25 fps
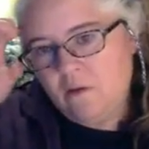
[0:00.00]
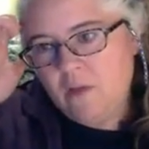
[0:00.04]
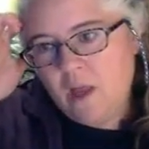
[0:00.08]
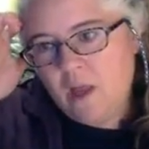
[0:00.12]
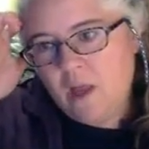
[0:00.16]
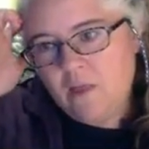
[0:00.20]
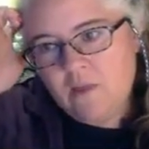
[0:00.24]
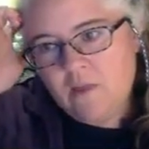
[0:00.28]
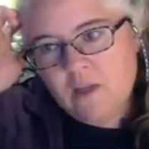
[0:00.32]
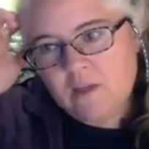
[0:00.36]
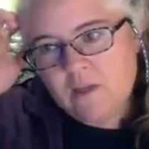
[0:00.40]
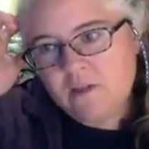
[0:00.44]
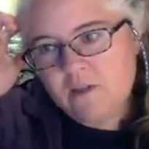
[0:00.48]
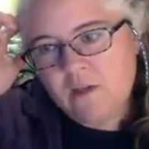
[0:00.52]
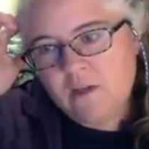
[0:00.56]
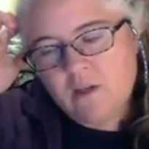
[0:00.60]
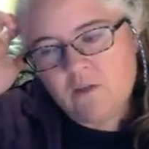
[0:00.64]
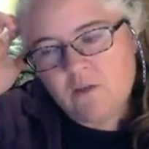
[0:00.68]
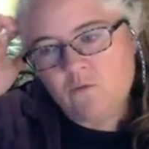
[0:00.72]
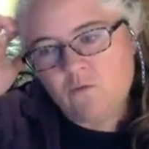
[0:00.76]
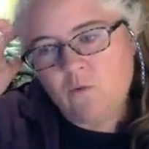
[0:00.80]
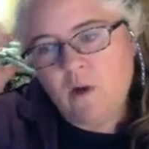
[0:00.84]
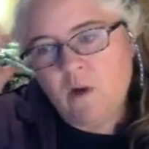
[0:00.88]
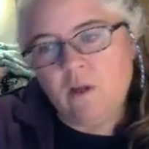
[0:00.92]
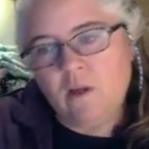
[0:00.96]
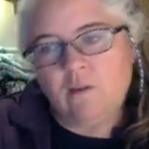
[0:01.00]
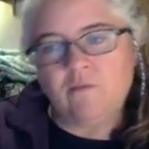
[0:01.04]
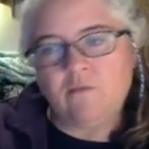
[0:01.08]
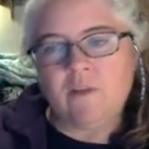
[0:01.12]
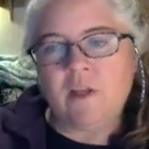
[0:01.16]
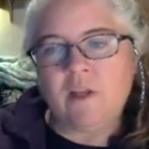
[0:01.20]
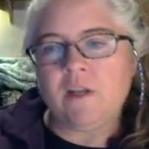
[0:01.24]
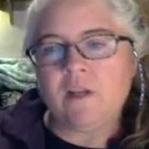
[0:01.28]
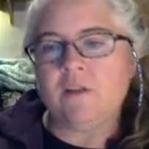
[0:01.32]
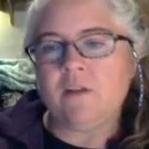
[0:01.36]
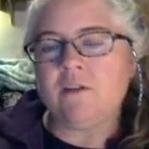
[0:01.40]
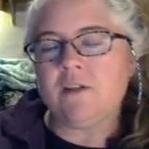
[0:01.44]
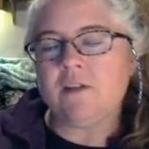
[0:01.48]
And this is
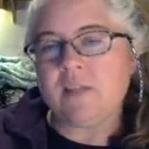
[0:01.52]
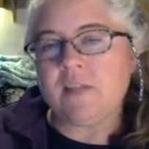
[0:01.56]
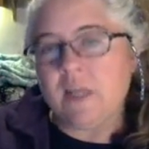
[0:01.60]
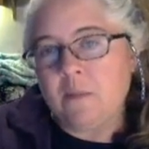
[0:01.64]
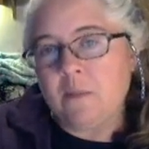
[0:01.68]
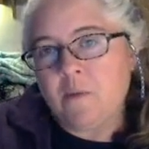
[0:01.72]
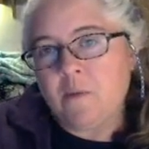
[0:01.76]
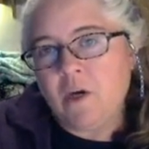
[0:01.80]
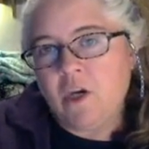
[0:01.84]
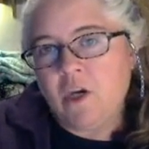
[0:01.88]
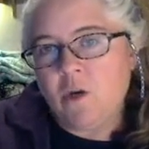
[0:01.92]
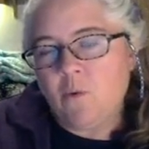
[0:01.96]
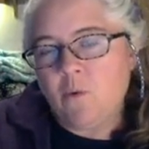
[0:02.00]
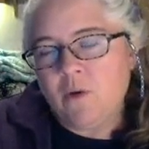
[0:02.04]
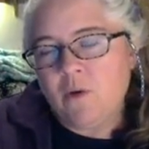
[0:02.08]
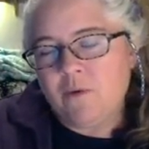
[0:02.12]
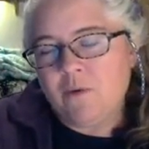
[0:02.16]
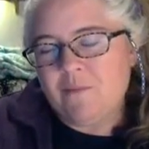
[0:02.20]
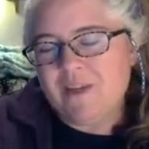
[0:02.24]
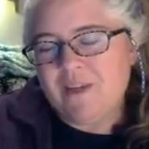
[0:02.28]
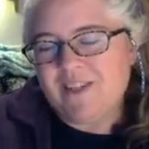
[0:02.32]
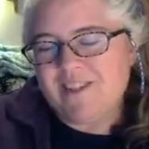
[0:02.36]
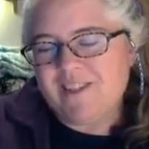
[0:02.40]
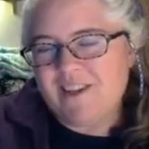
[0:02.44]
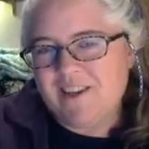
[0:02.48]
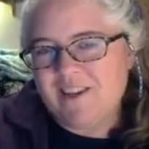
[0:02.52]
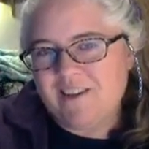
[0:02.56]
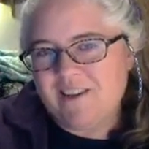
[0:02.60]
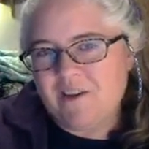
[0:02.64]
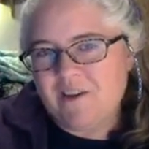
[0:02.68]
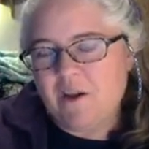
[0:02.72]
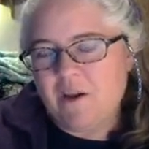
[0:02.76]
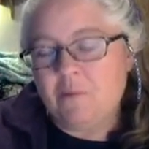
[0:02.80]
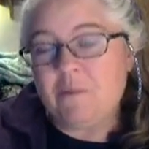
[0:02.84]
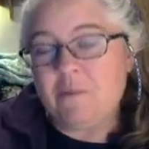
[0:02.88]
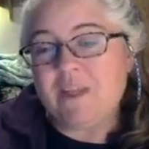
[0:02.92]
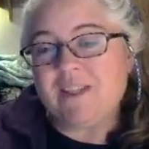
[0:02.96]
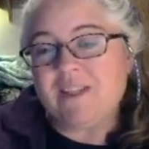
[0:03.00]
relevant. Does anybody know what
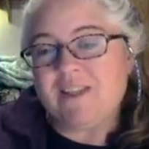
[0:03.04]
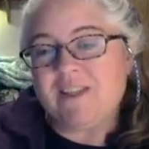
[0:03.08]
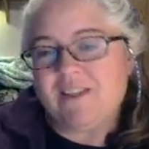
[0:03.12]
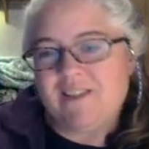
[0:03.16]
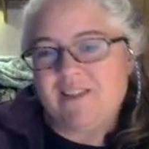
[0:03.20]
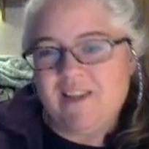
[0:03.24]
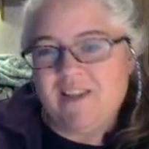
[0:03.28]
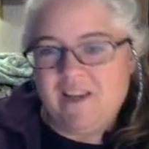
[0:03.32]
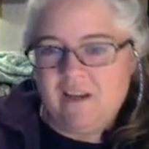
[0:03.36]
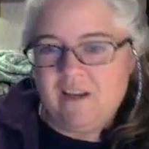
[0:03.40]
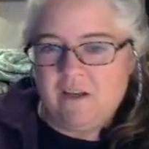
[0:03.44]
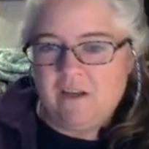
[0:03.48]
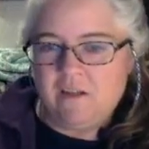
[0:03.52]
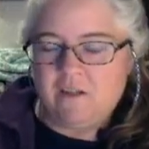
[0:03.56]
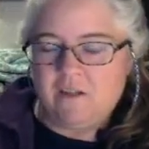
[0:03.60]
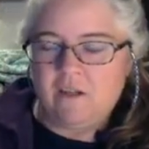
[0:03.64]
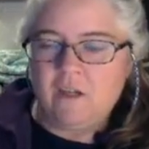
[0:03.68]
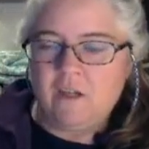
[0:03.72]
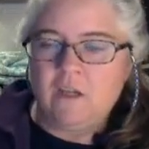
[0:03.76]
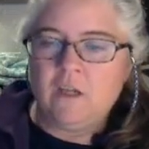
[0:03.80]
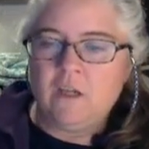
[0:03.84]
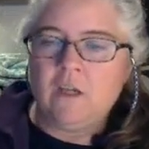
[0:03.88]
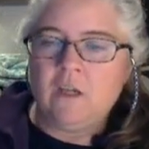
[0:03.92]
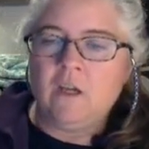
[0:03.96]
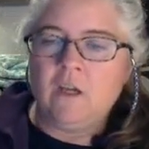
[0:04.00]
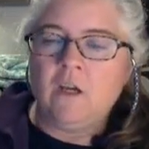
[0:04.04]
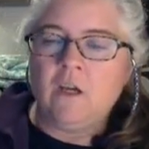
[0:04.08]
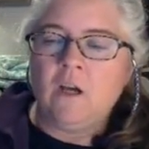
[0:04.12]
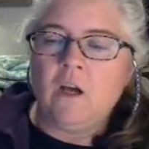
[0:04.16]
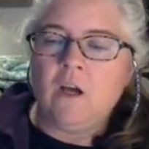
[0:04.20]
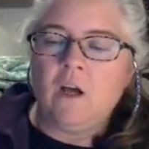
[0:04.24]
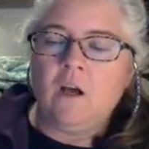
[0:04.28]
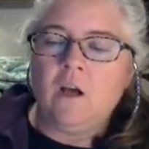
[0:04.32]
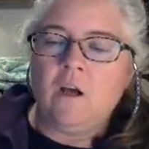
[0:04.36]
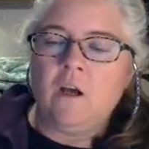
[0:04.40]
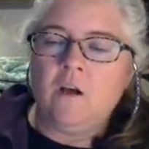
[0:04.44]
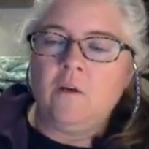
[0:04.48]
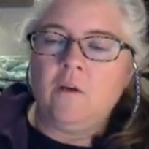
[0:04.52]
Amesis is?
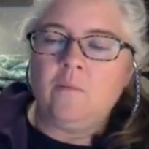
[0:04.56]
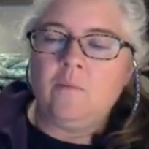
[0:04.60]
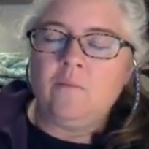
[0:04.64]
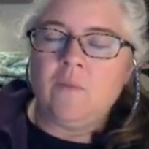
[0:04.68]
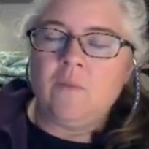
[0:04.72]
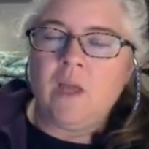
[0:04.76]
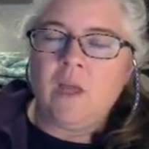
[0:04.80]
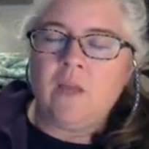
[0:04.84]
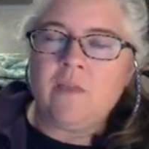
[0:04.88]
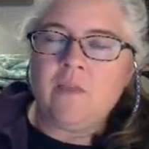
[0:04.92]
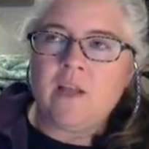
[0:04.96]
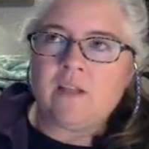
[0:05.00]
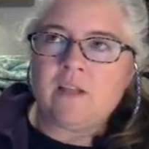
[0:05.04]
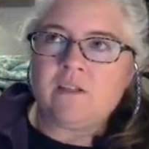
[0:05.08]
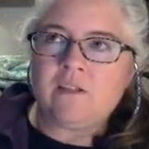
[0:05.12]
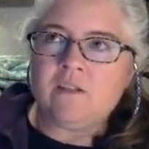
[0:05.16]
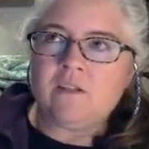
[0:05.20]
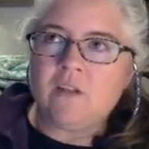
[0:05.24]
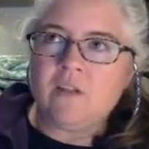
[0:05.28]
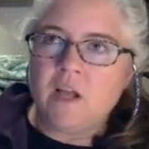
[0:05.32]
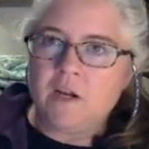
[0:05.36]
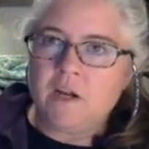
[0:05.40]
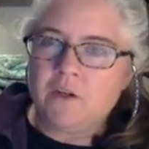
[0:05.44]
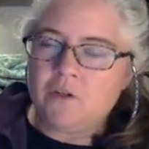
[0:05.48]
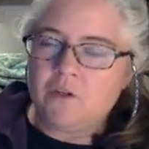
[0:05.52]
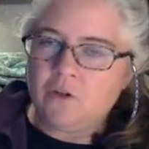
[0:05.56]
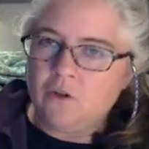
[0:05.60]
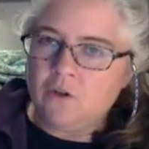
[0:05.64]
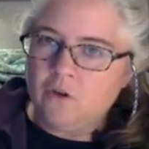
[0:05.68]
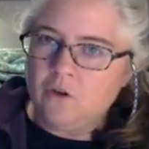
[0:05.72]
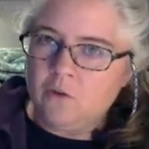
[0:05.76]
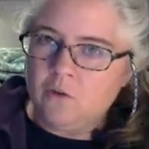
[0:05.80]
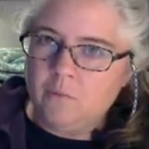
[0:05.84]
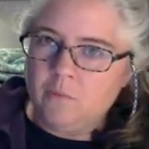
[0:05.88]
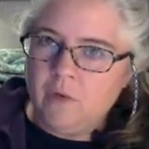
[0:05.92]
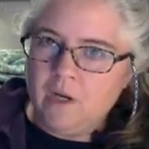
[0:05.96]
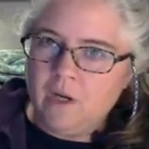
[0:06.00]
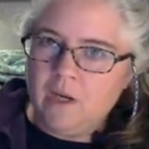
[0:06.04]
And that's not a
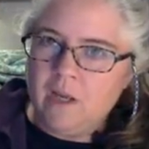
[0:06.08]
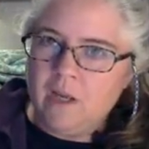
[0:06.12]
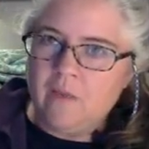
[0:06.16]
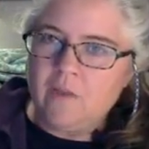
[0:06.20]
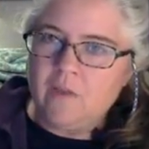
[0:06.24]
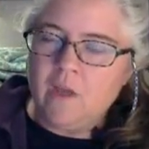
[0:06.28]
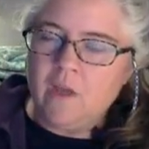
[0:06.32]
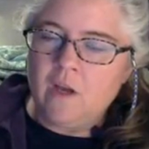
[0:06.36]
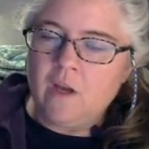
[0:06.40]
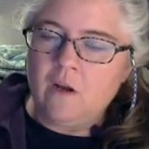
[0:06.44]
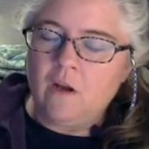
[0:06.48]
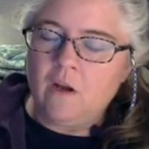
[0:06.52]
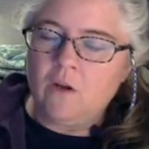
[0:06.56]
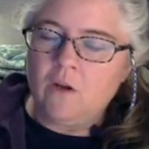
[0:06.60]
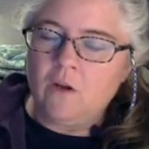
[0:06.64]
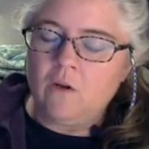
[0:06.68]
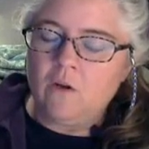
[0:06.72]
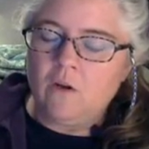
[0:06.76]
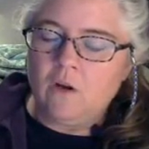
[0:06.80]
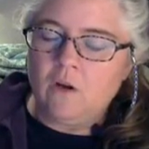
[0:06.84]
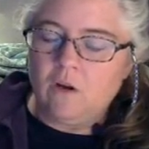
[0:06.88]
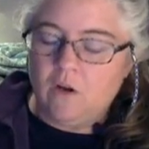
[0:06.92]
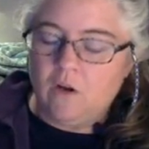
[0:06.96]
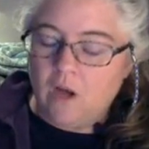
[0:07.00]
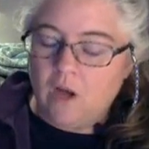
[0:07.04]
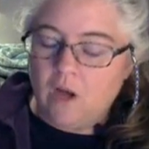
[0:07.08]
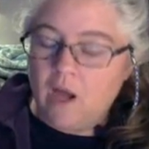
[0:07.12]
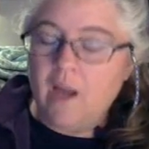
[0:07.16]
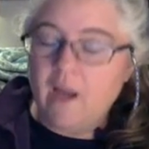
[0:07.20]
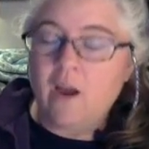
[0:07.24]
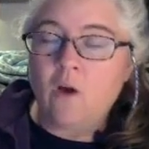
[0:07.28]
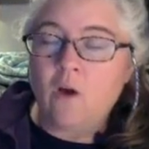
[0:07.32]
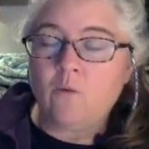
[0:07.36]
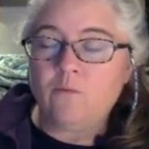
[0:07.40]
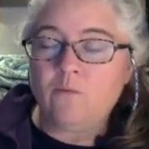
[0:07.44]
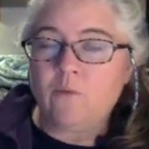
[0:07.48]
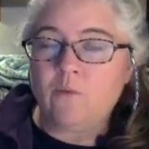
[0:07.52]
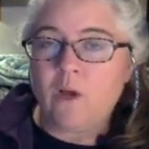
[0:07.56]
term, again, that I
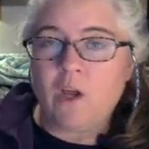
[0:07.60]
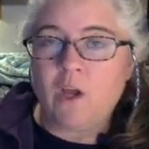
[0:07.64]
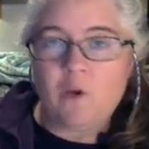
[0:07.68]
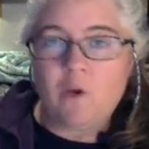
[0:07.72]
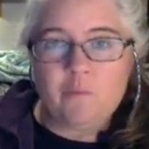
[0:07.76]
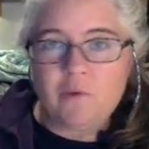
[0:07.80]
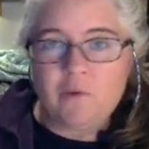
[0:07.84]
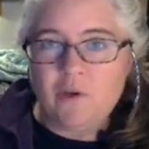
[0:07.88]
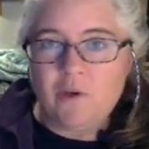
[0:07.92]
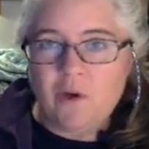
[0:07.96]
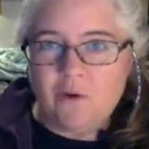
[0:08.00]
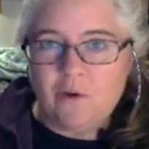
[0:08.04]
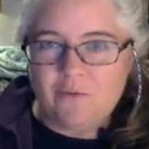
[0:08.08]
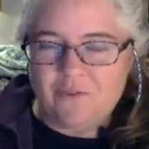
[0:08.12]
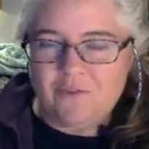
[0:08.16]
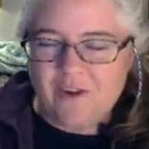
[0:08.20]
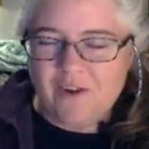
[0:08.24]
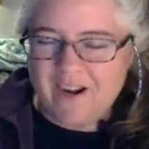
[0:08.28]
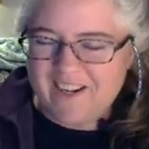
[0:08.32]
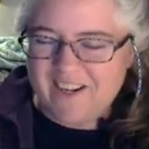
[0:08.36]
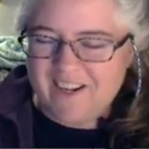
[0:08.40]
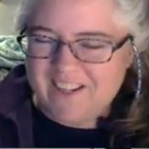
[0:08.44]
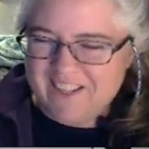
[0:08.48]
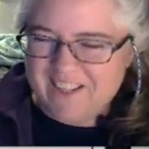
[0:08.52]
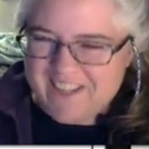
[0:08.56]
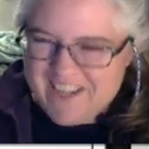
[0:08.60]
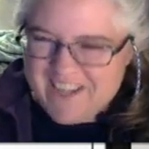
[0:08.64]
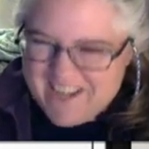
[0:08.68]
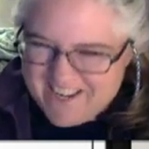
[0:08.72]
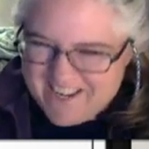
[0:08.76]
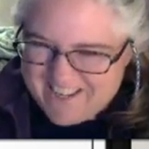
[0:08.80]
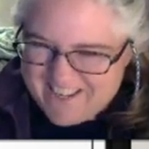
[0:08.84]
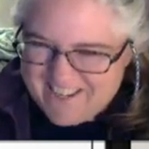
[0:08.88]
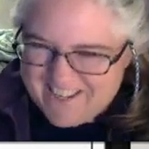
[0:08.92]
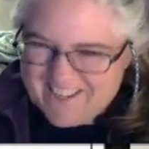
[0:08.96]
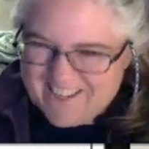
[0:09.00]
hope you don't, frankly.